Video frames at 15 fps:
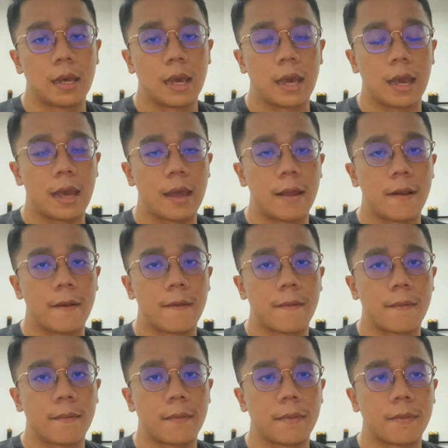
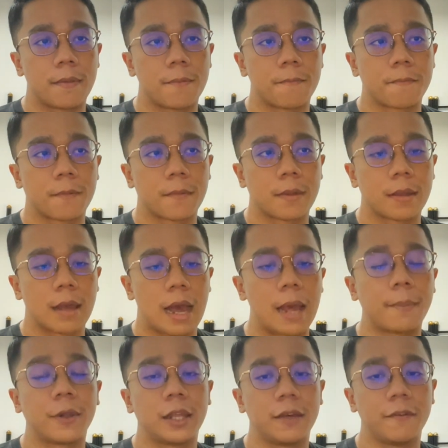And I
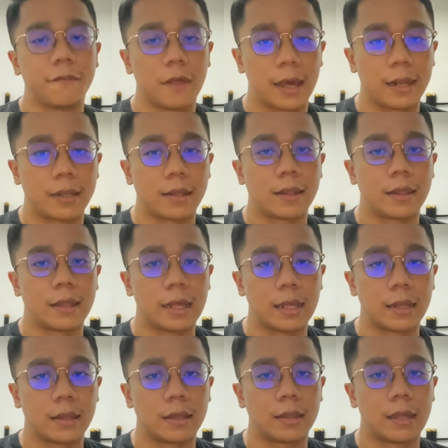believe that
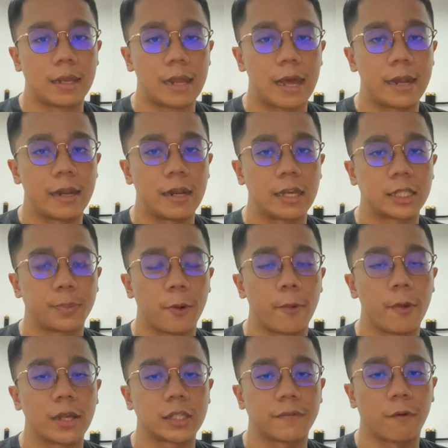the learning
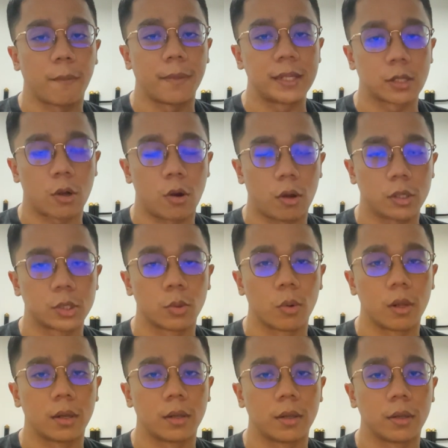experience from this course
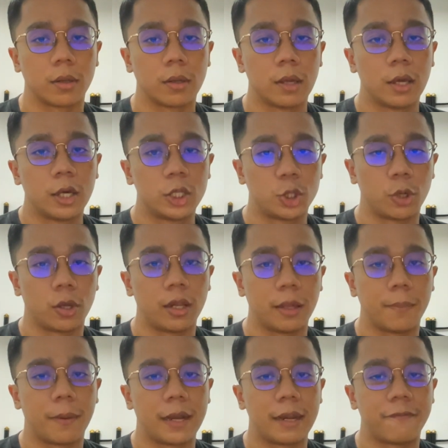will surely
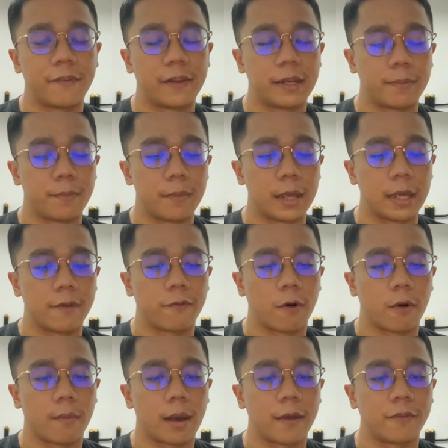benefit me
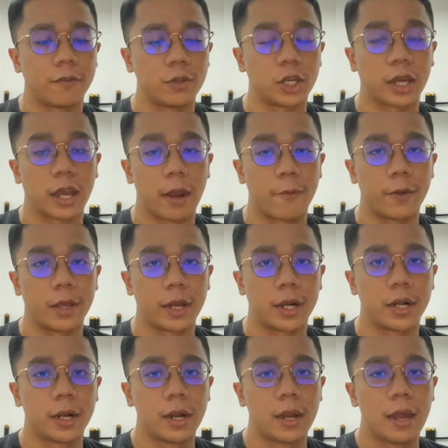for my future
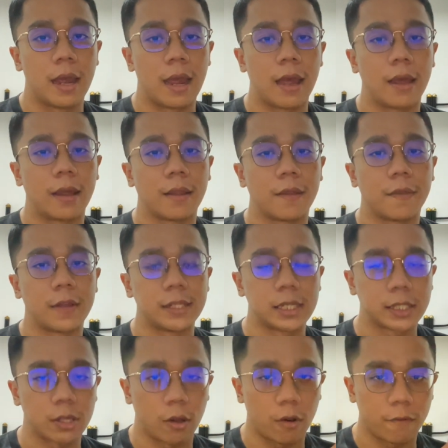career. And this
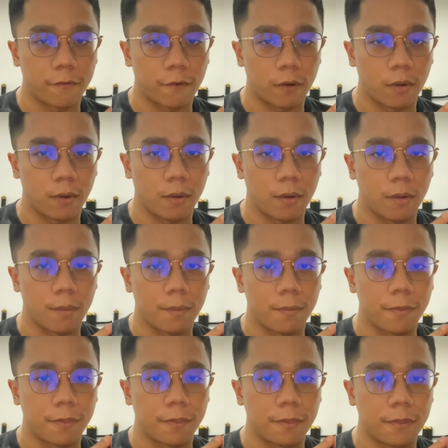is all for
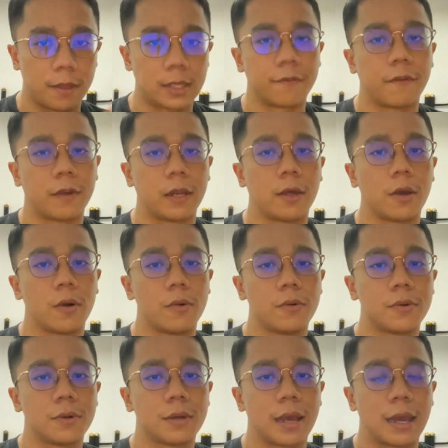this video,
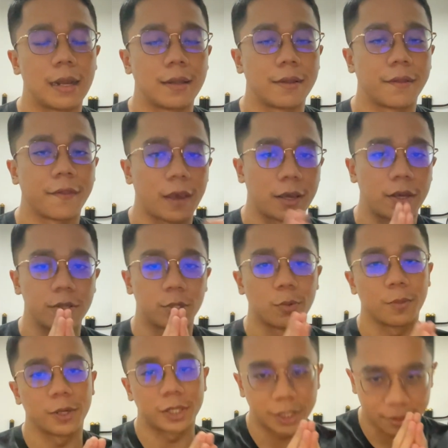and thank you so
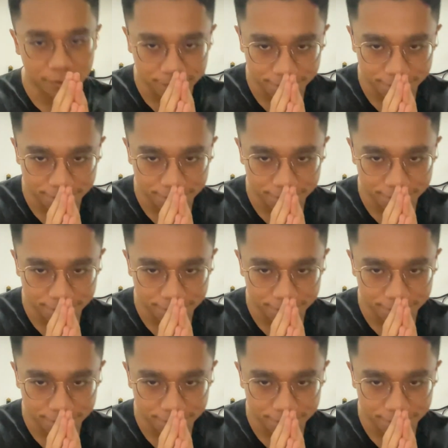much.